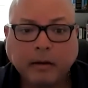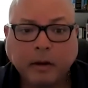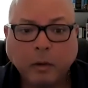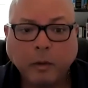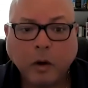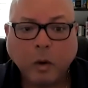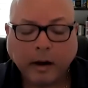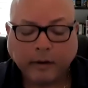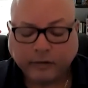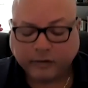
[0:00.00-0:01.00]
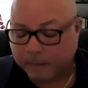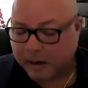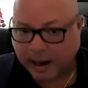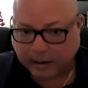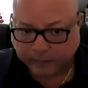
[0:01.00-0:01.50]
They'll require some
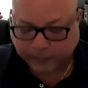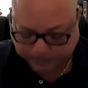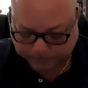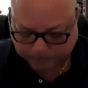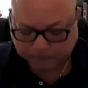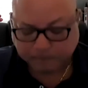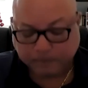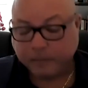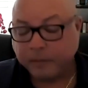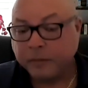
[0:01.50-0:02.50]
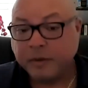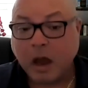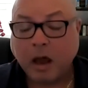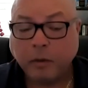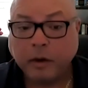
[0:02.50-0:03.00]
kind of
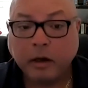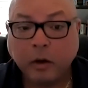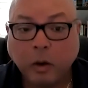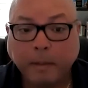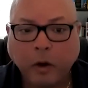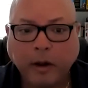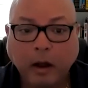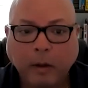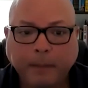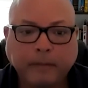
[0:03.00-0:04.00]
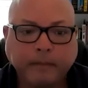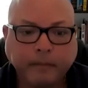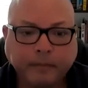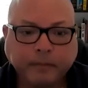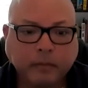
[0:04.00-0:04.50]
non-renewable help
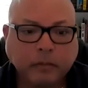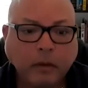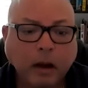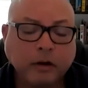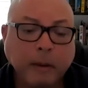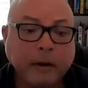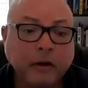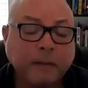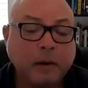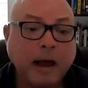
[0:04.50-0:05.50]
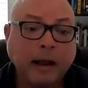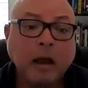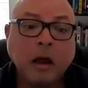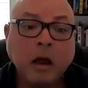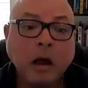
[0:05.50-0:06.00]
to be able to supply
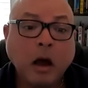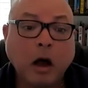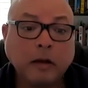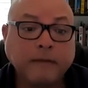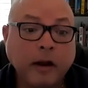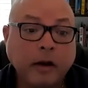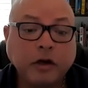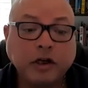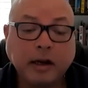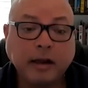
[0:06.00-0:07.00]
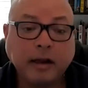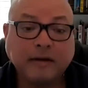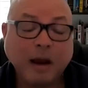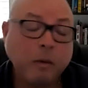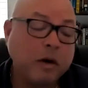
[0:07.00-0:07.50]
all of our energy needs,
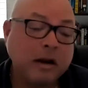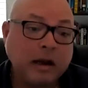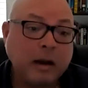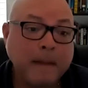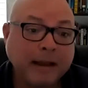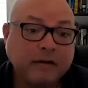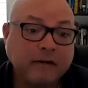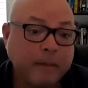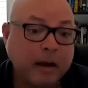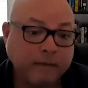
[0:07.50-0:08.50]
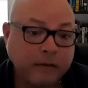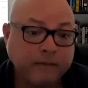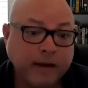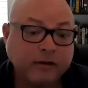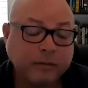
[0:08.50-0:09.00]
and we're going to need a massive amount of
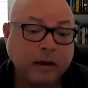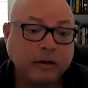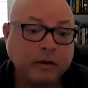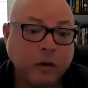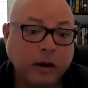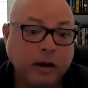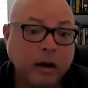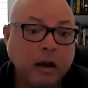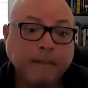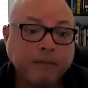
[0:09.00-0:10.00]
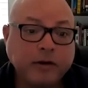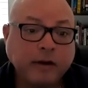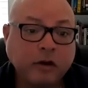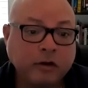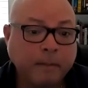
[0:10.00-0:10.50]
investment in the grid
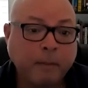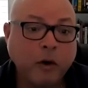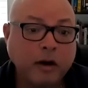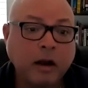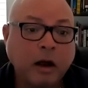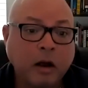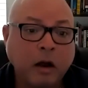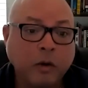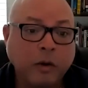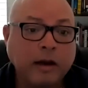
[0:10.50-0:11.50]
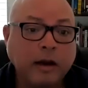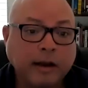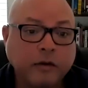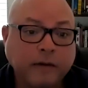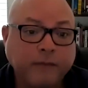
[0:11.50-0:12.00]
just to support a green
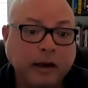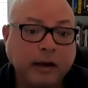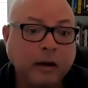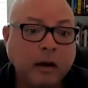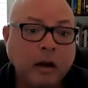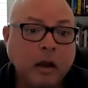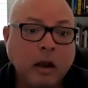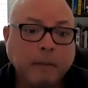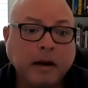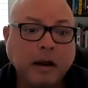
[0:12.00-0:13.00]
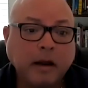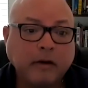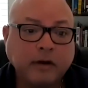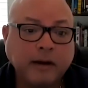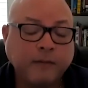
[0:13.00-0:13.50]
electric fleet.
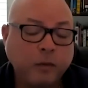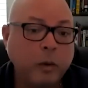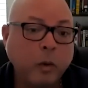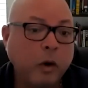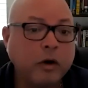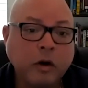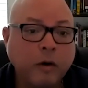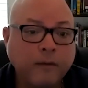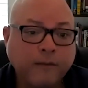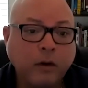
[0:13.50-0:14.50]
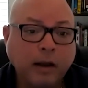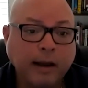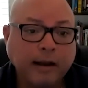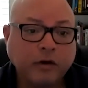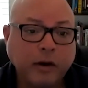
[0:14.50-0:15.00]
Because if we were to go full
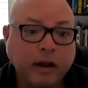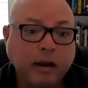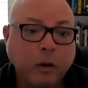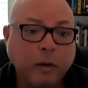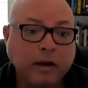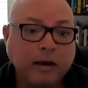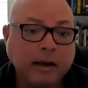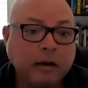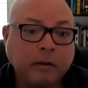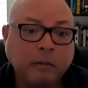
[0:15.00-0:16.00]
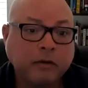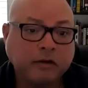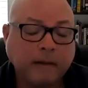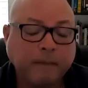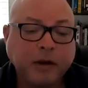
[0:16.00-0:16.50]
electric, we'd need
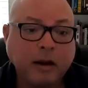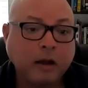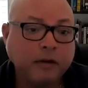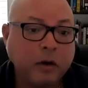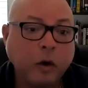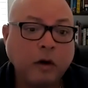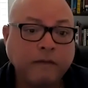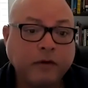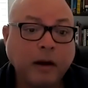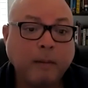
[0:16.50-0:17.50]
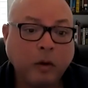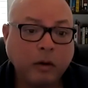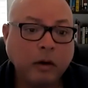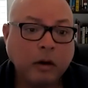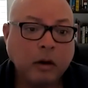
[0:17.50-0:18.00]
something on the order of double
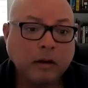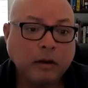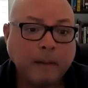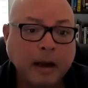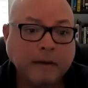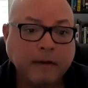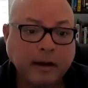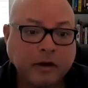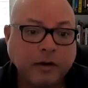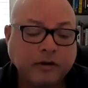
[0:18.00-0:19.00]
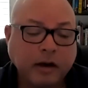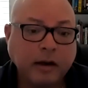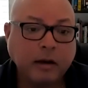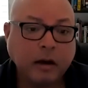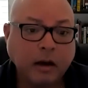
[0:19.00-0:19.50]
the amount of
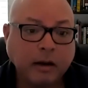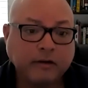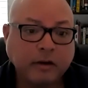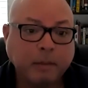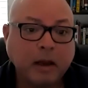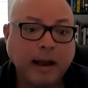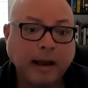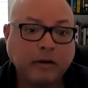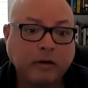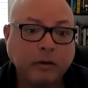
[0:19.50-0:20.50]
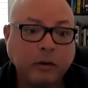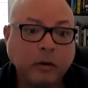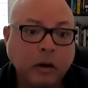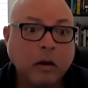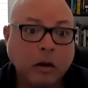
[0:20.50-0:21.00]
electricity supply to
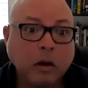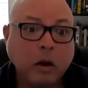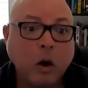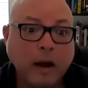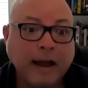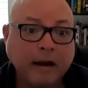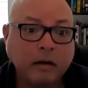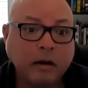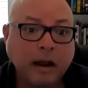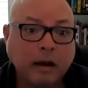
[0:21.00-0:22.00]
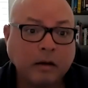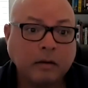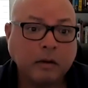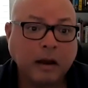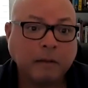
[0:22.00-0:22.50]
go ahead
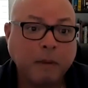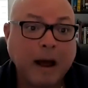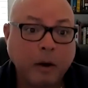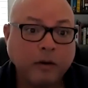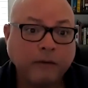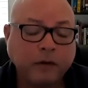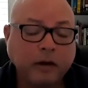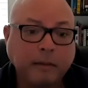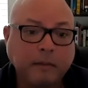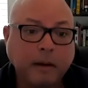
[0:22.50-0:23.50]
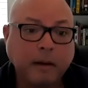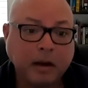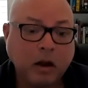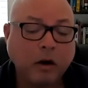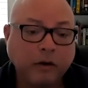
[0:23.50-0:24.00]
and power the fleet. I mean,
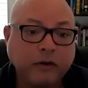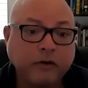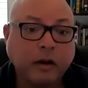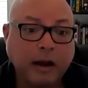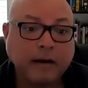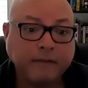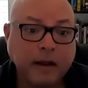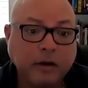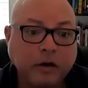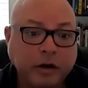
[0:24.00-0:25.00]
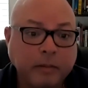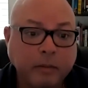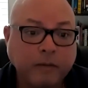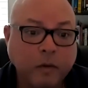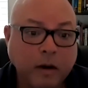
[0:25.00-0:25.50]
cars use a lot of energy to
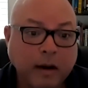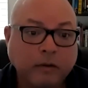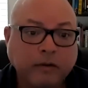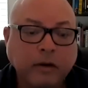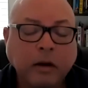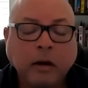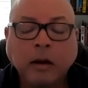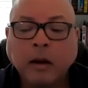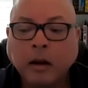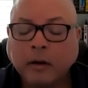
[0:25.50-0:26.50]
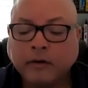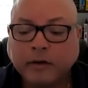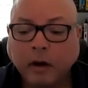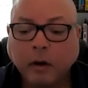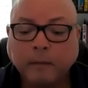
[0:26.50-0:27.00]
move around.
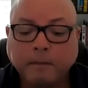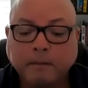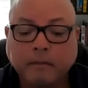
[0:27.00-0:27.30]
So